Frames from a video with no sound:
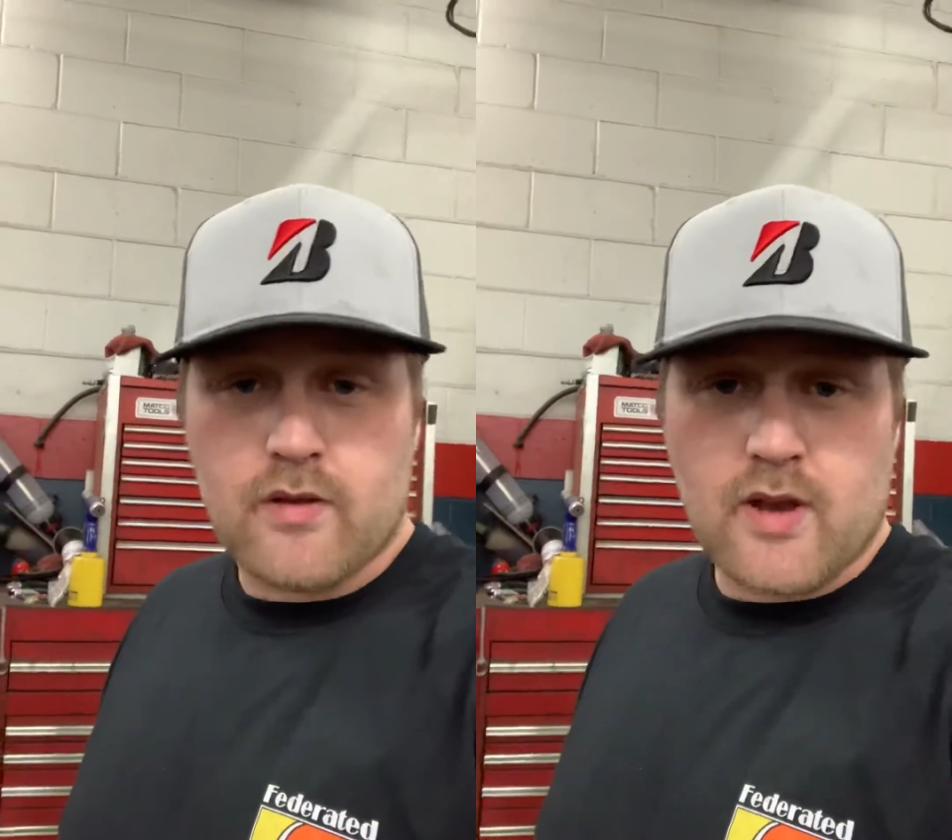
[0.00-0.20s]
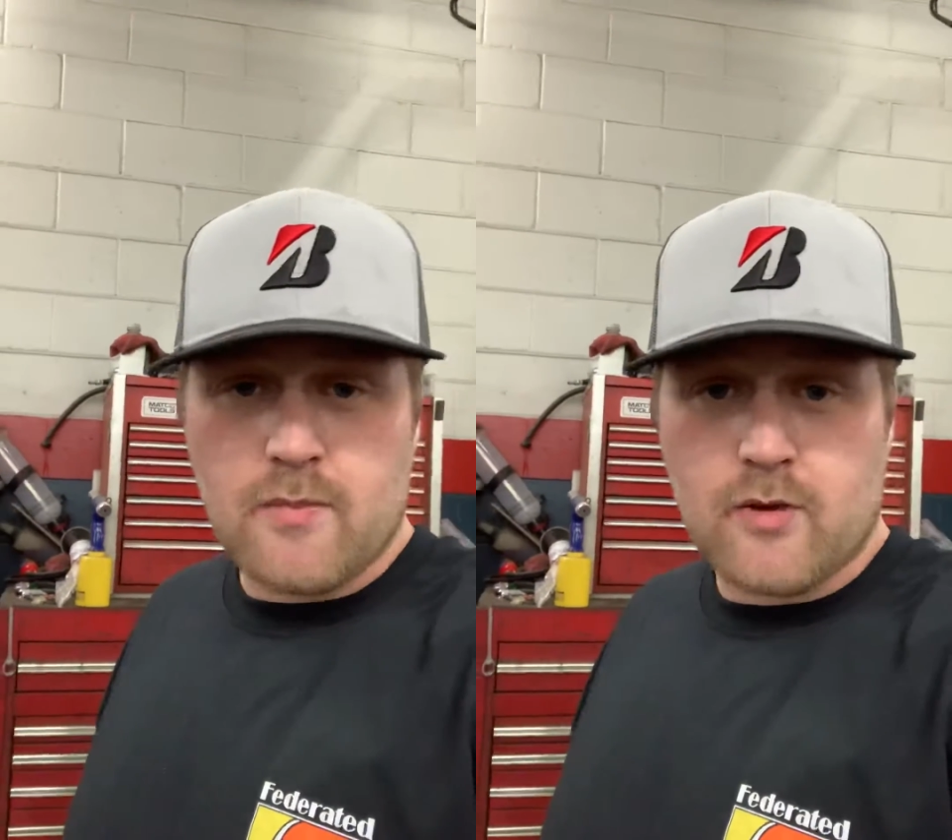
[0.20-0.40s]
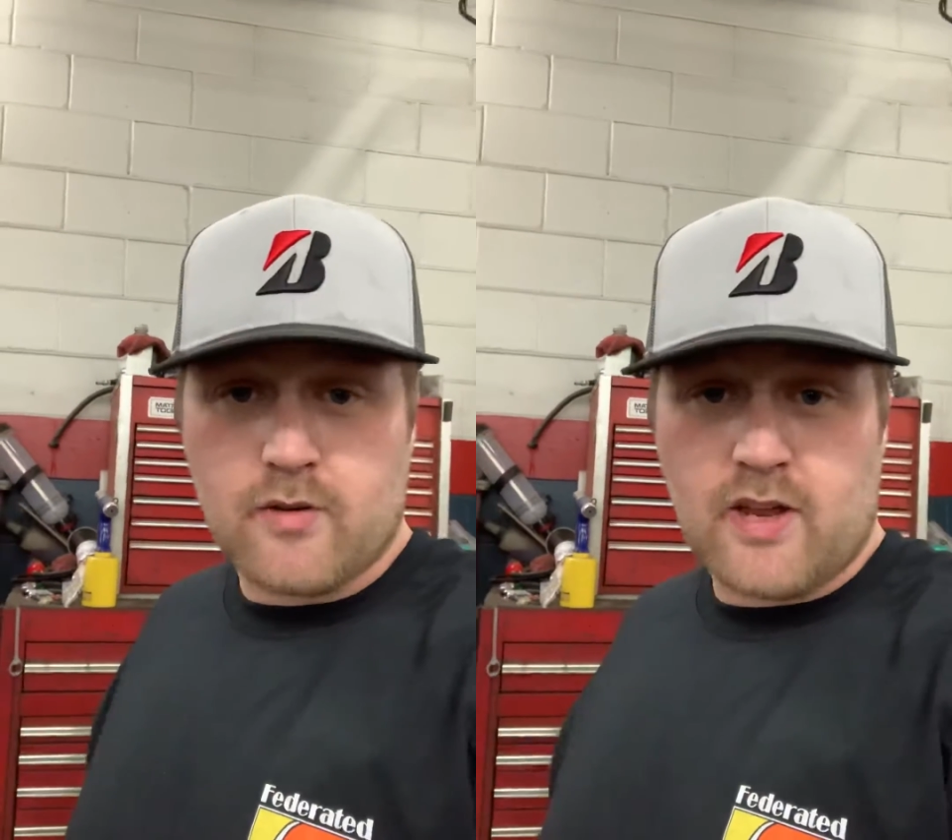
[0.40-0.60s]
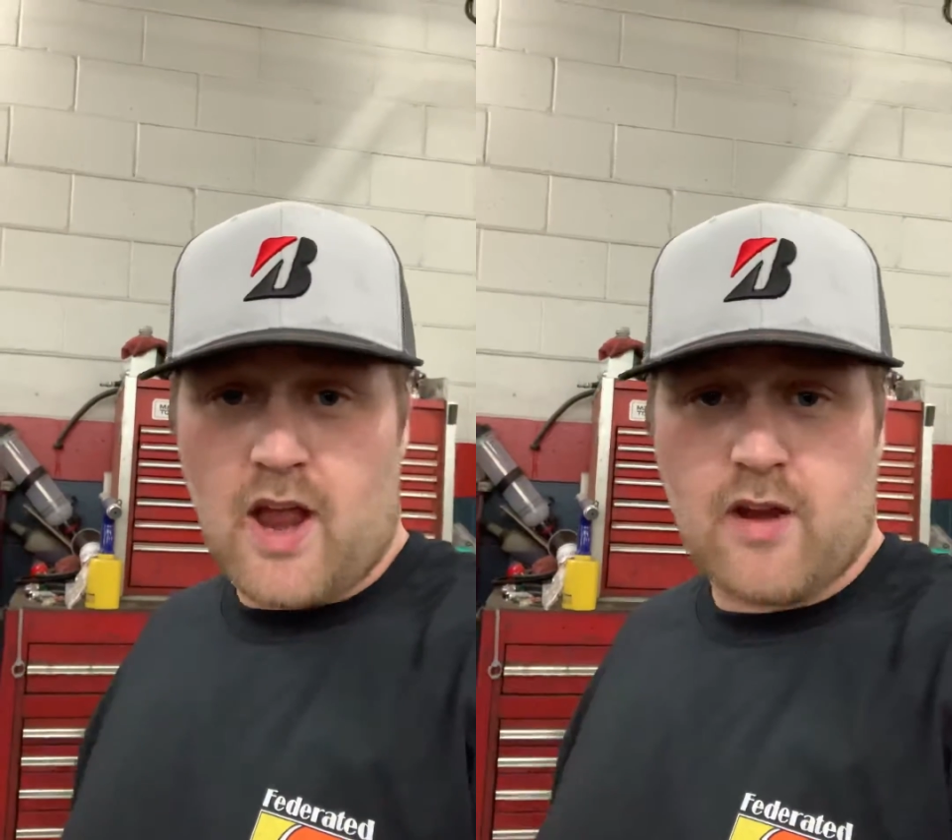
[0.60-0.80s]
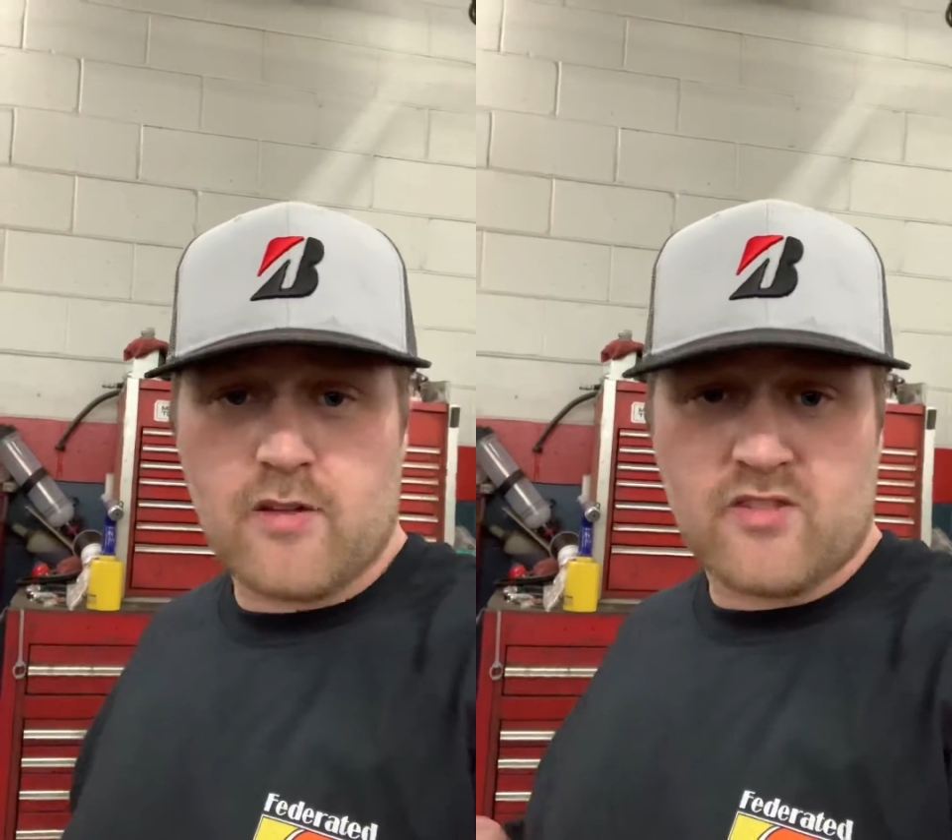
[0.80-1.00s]
and I'm your
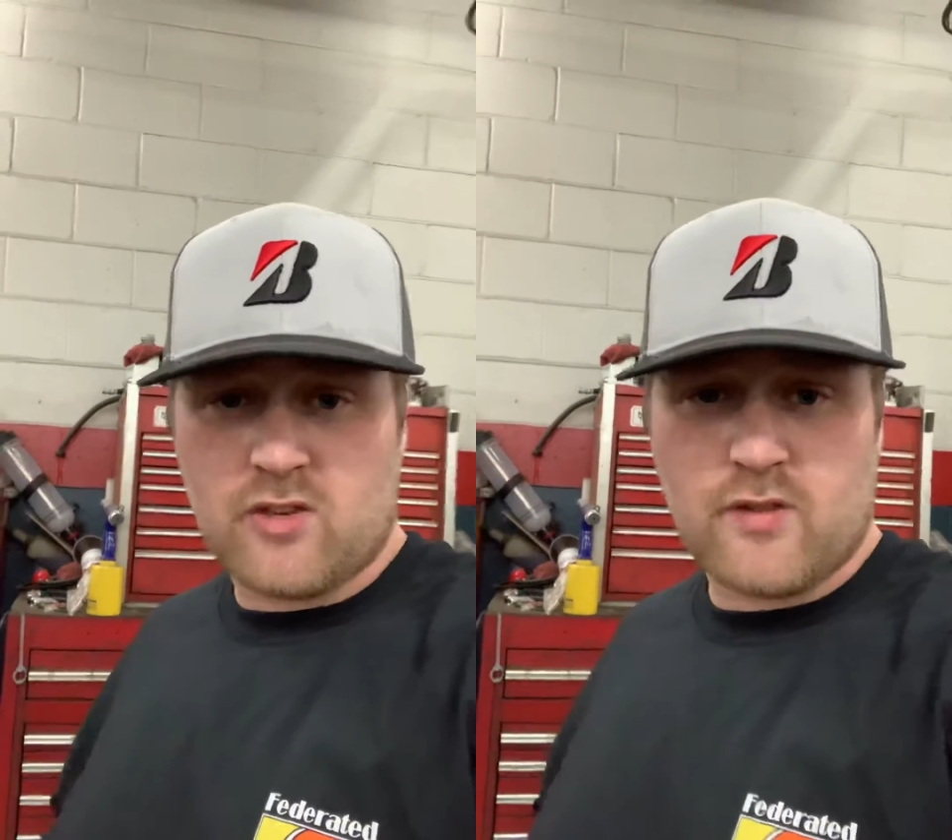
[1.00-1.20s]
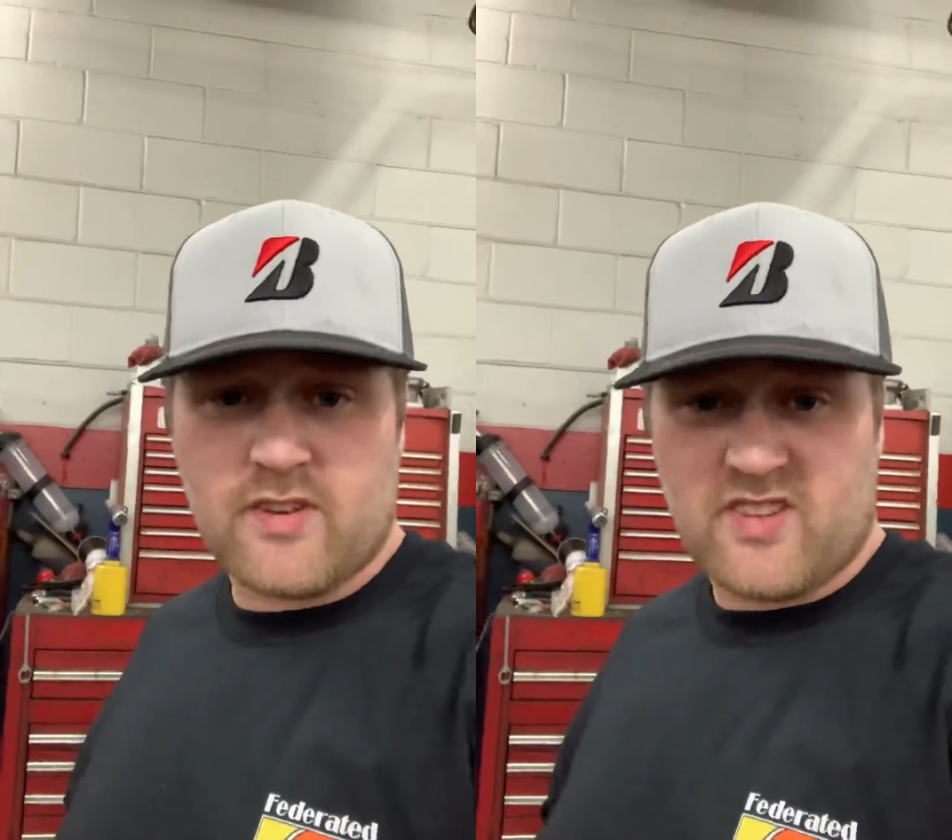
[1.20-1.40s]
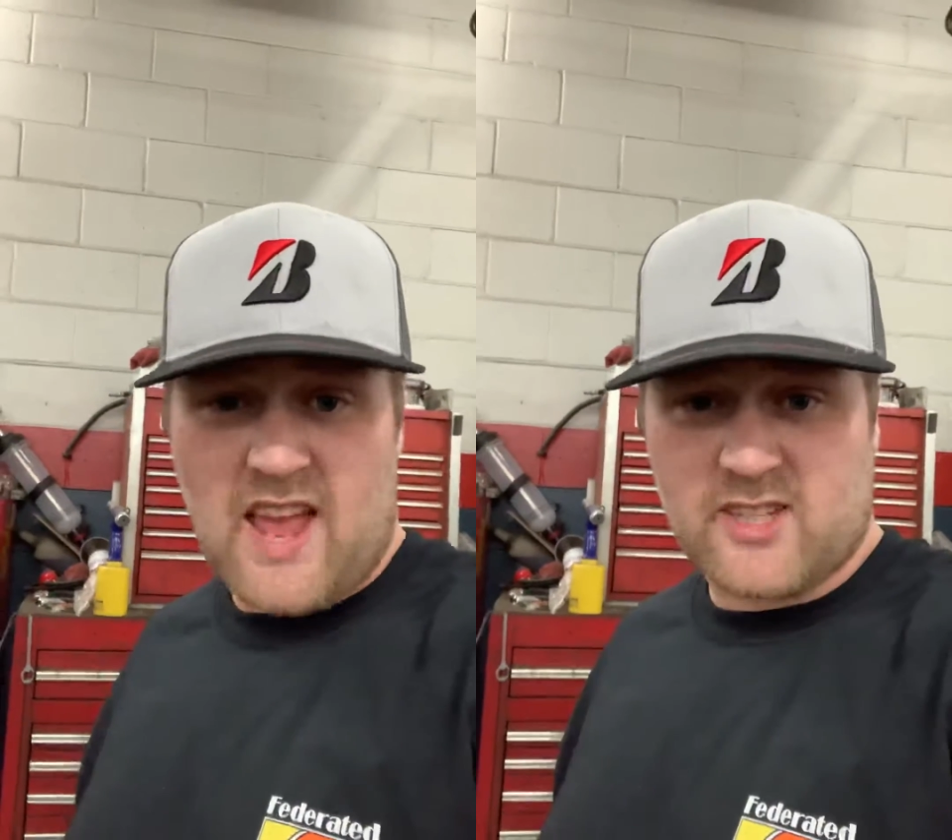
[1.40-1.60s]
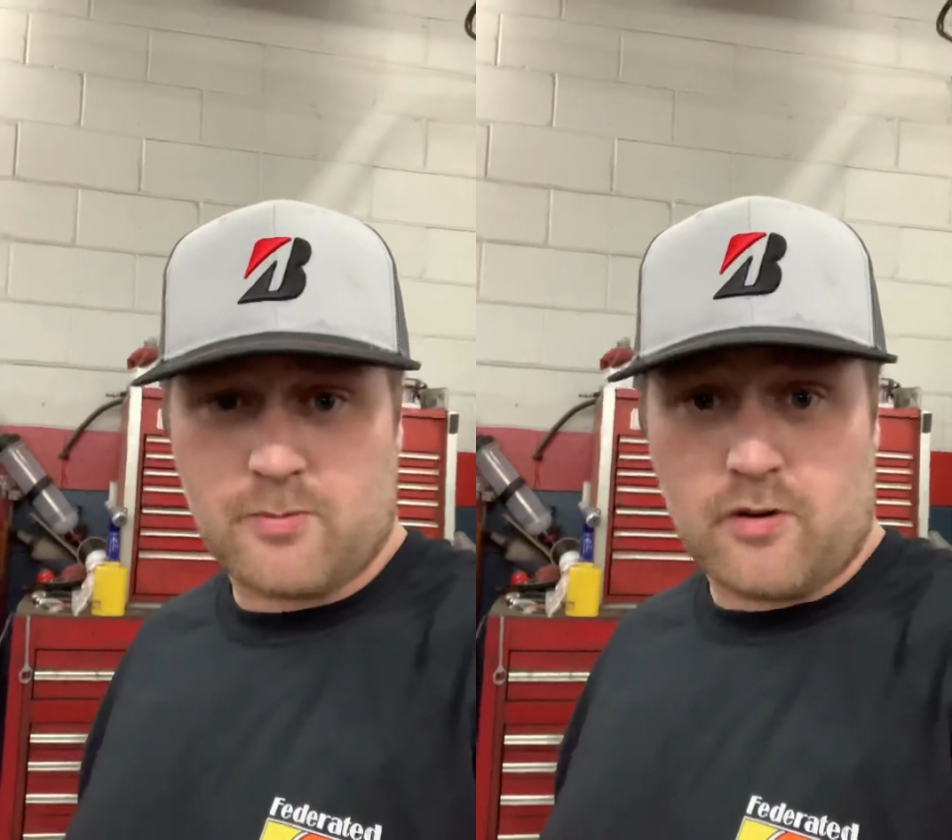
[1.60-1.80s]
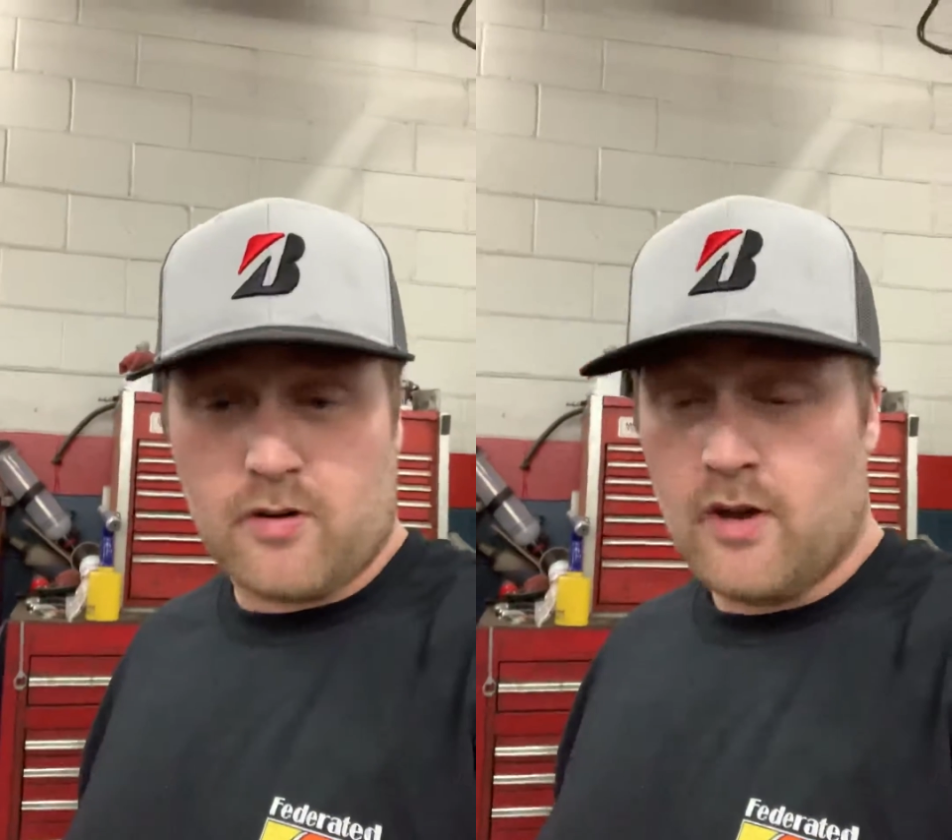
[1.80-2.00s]
tire and service expert.